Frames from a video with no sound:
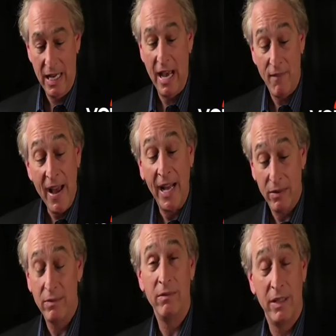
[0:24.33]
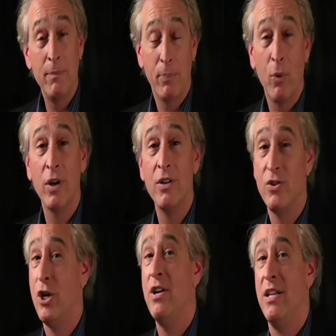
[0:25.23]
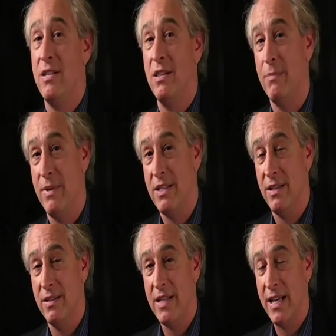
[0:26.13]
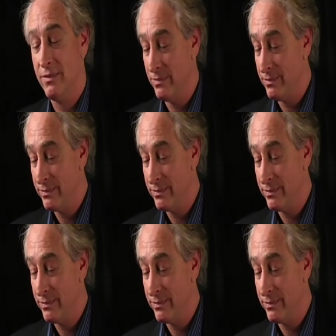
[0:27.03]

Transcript: have had important journeys in the business, and